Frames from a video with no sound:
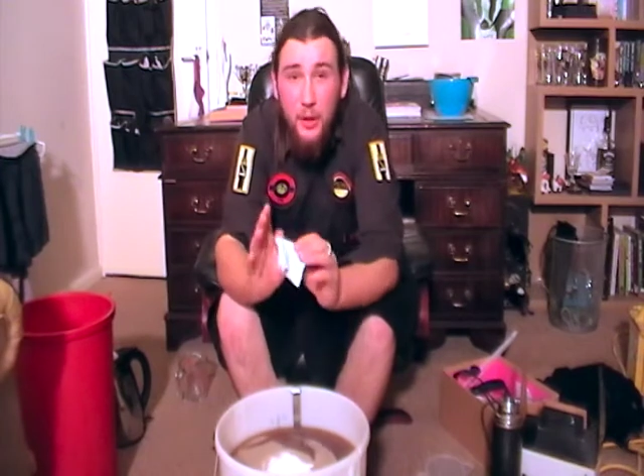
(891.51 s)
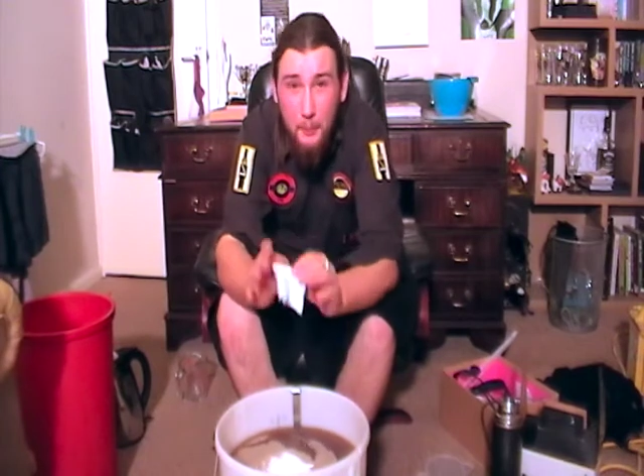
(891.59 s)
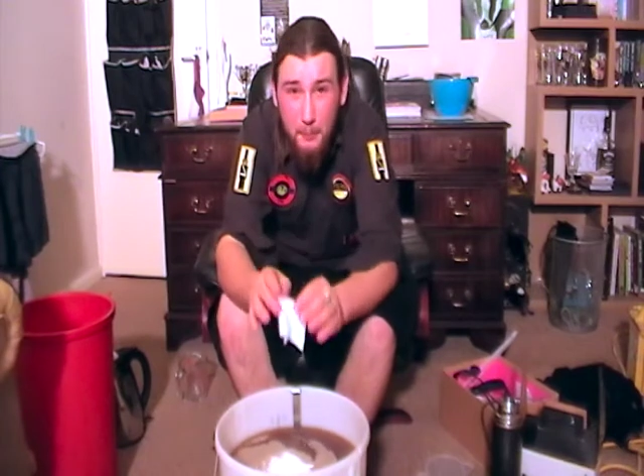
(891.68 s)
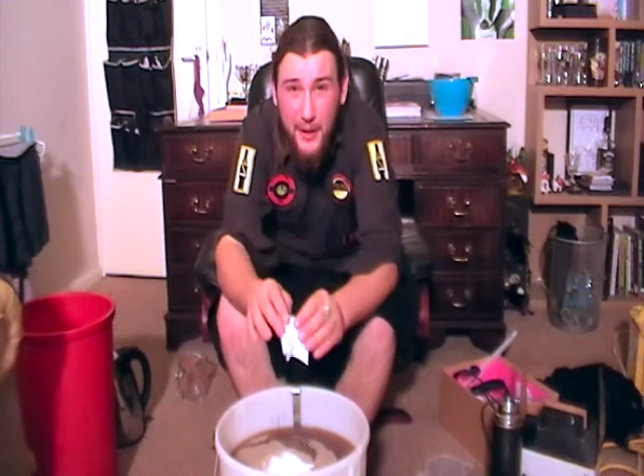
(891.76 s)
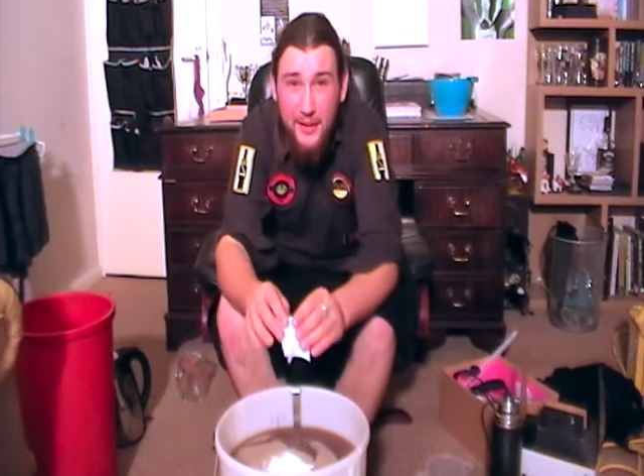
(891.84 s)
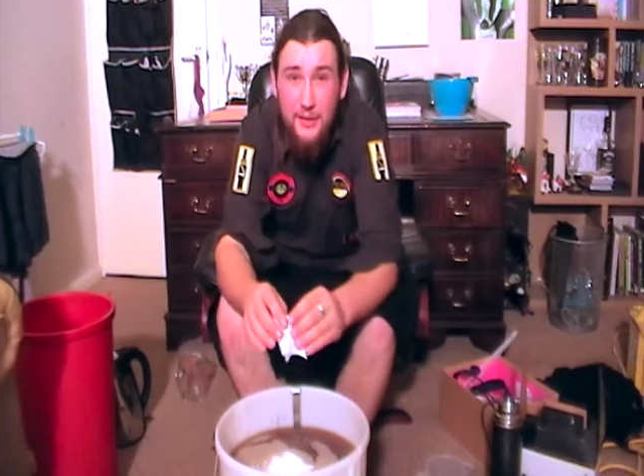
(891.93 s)

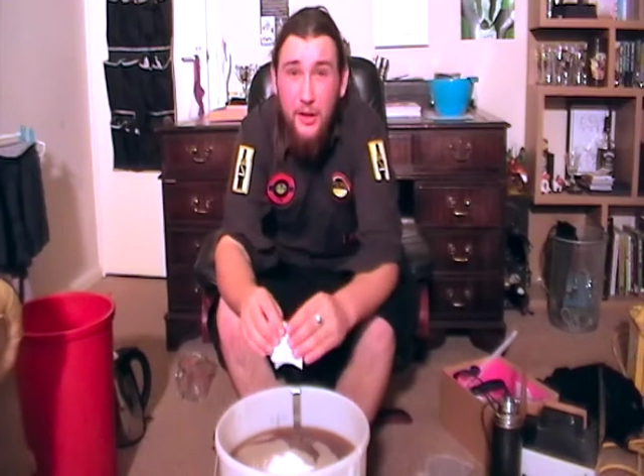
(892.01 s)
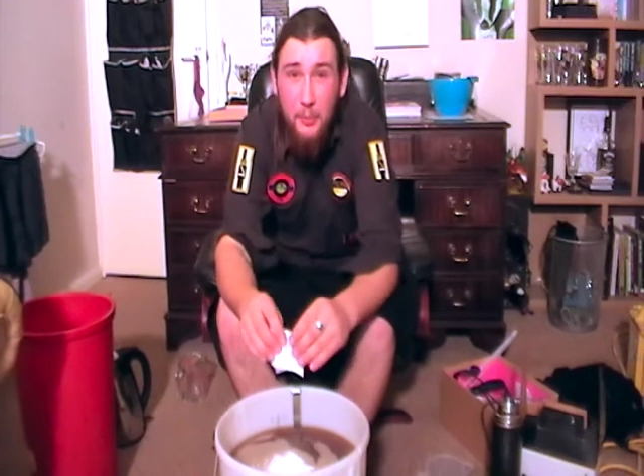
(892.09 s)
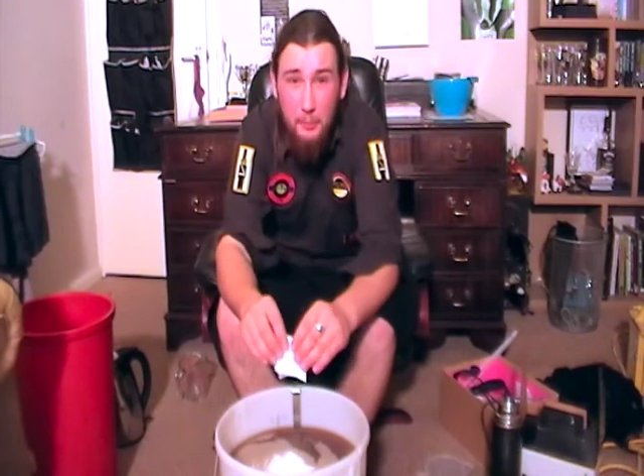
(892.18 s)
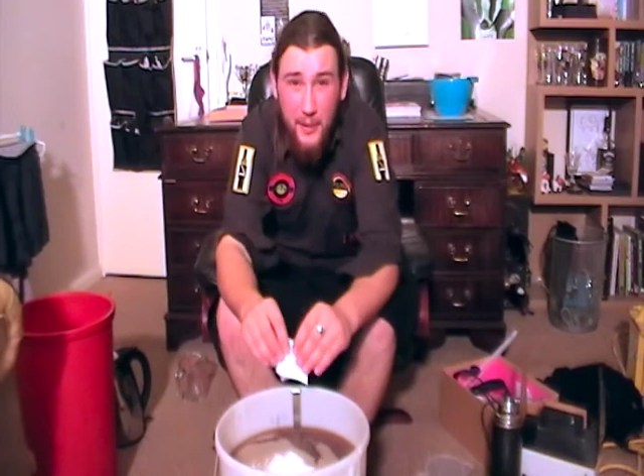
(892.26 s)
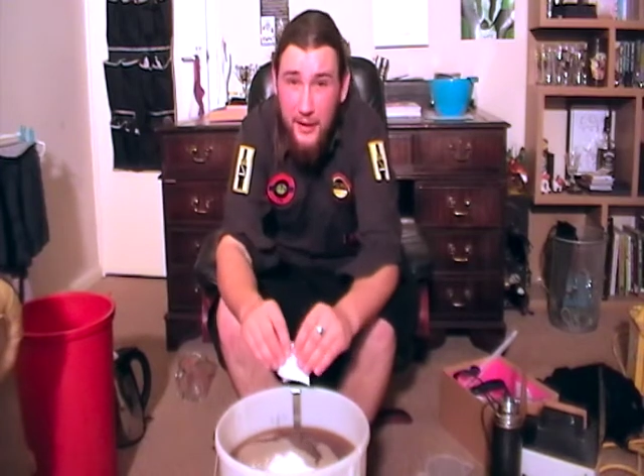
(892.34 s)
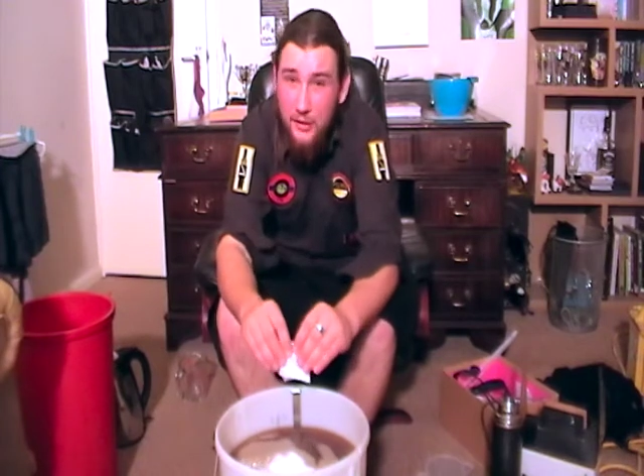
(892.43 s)
and better
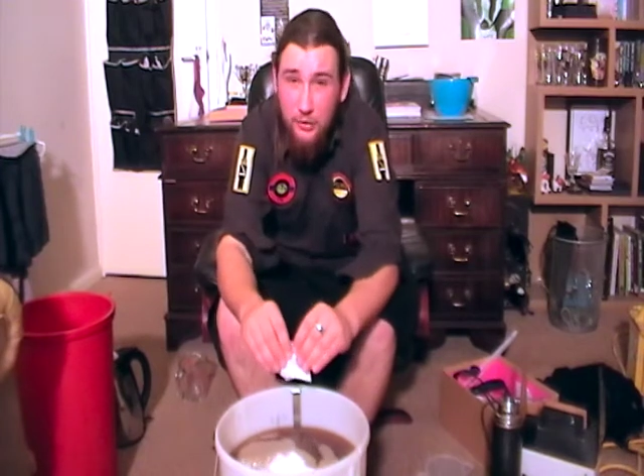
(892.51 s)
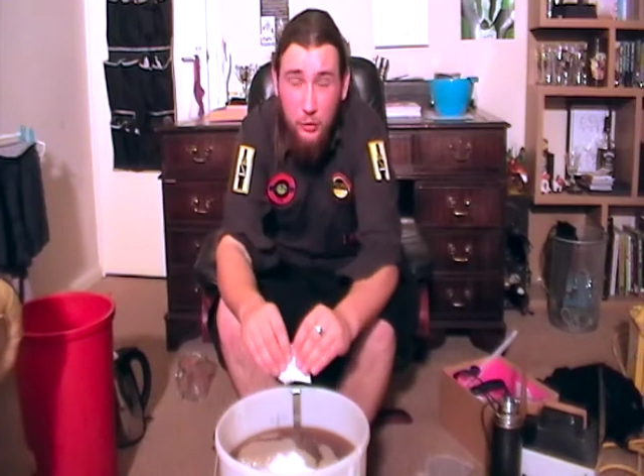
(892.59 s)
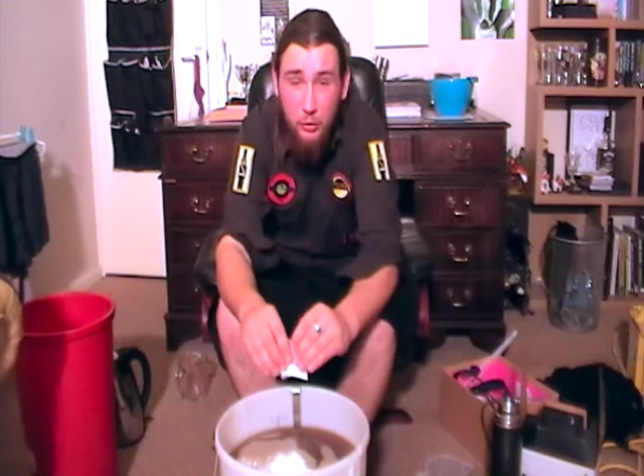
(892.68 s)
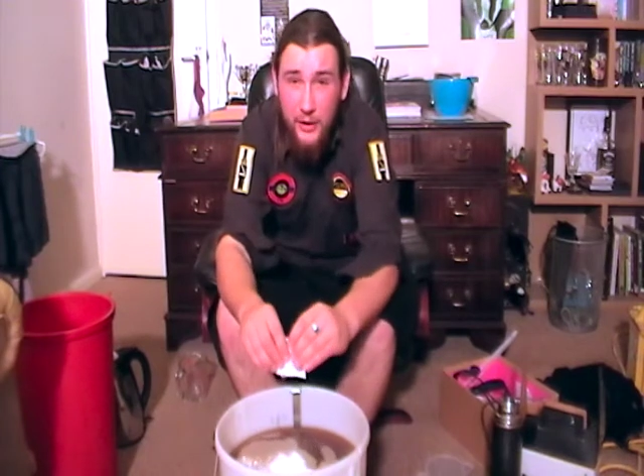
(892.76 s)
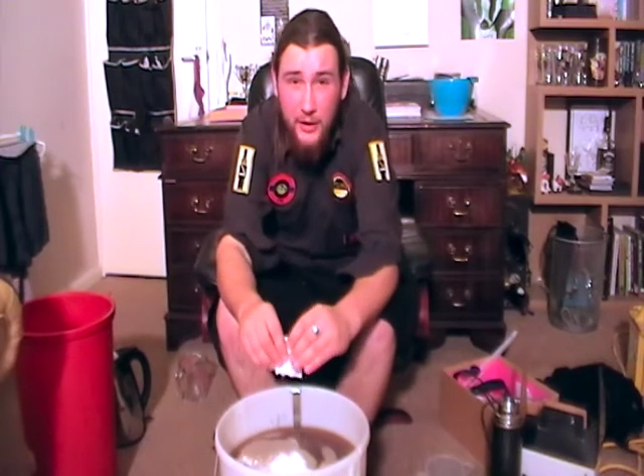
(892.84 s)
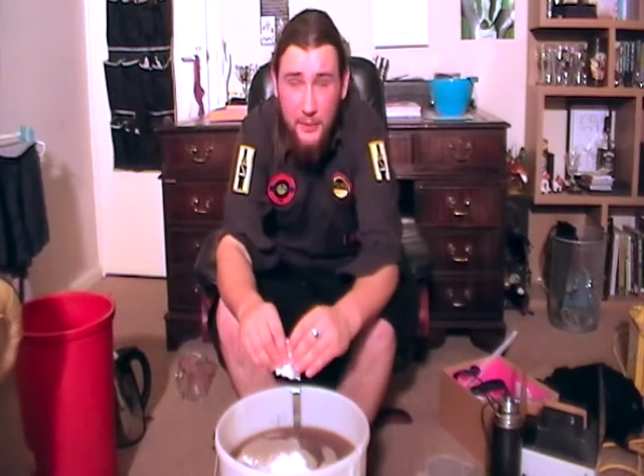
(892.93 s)
and better
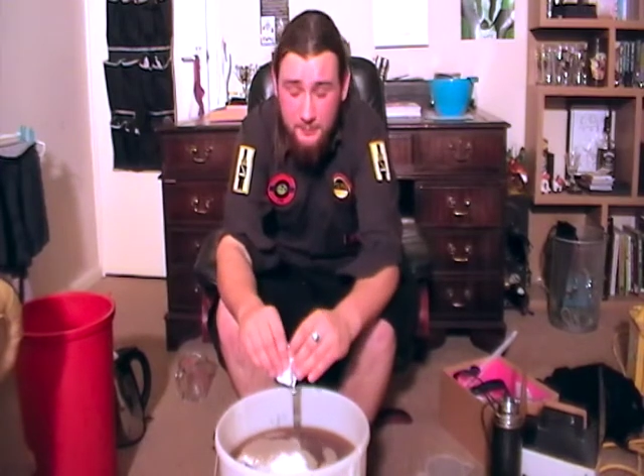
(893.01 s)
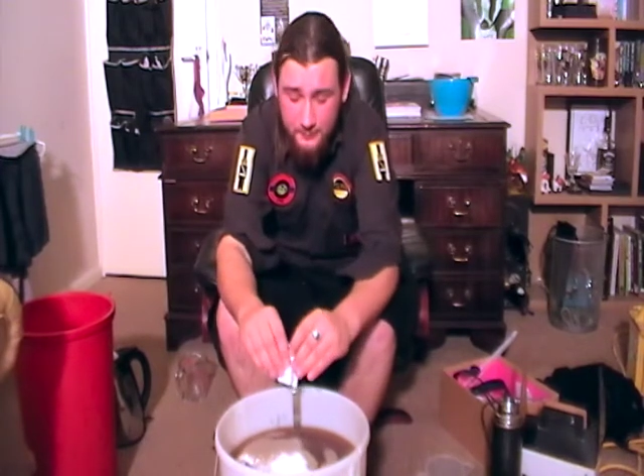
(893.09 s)
already.